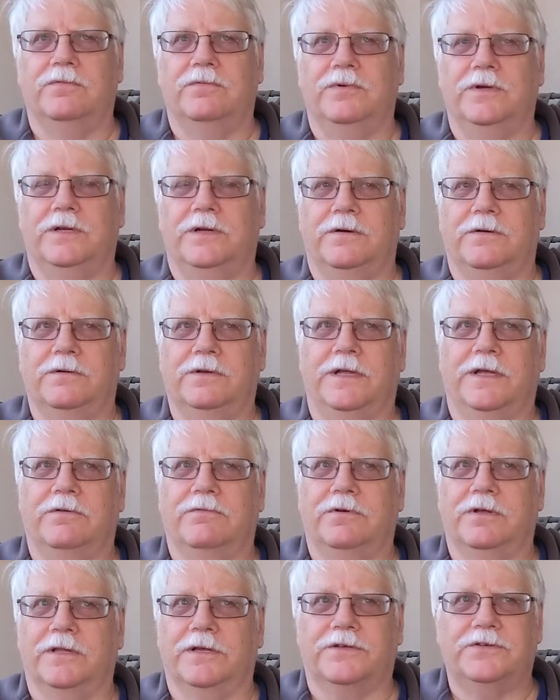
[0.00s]
we don't get
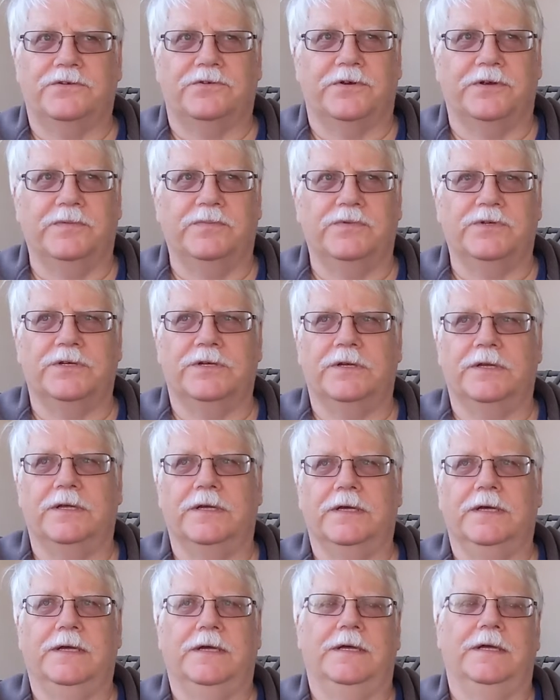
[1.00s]
real extremes
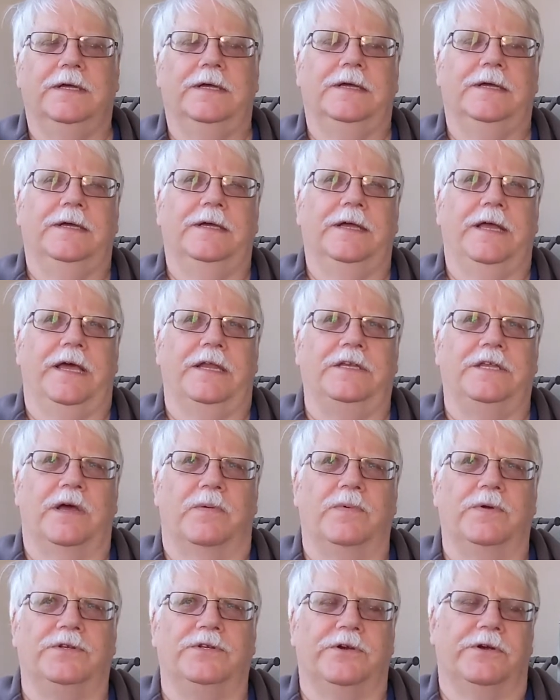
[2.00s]
in
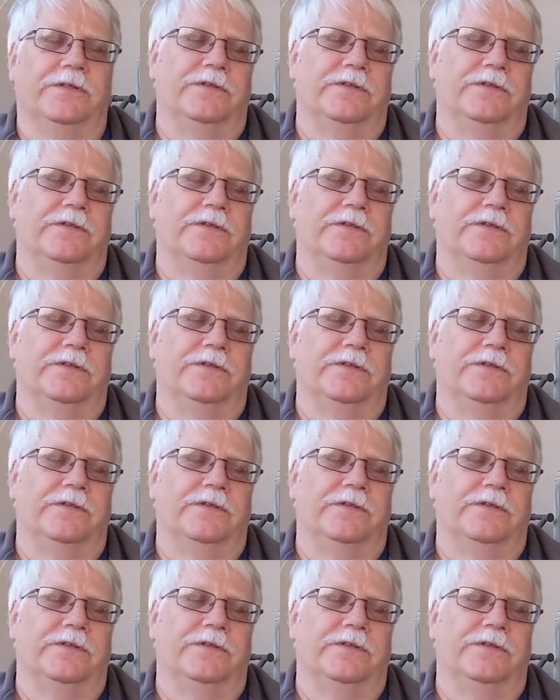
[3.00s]
temperature.